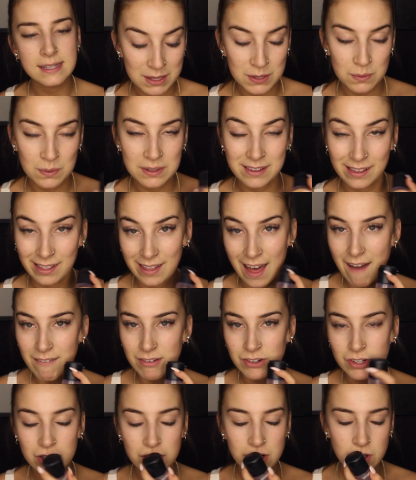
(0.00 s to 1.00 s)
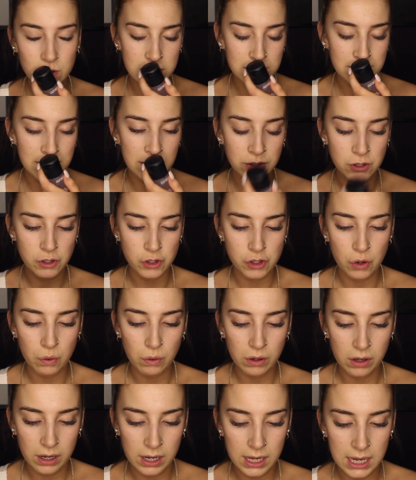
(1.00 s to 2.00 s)
This one's lavender, so it smells
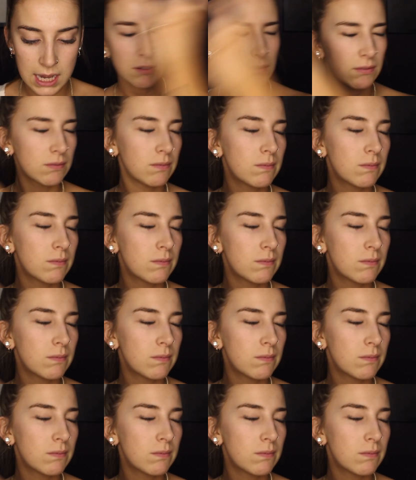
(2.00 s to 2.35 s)
so good.